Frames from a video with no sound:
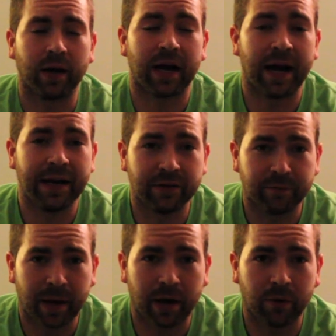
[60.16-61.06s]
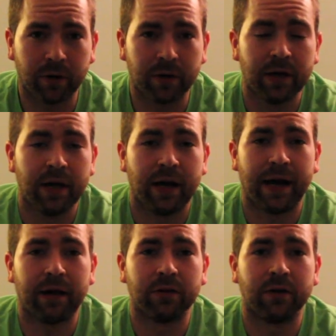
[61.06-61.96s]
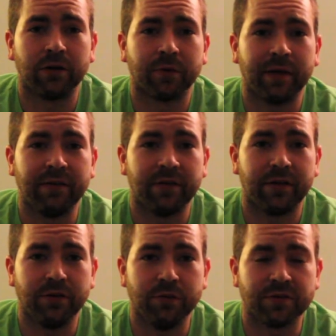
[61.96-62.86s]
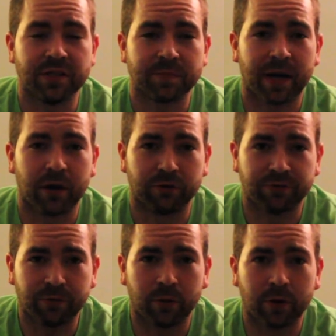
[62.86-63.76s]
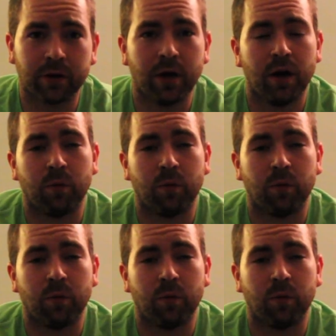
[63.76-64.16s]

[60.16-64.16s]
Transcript: kind of power, how long do I need to use this power for,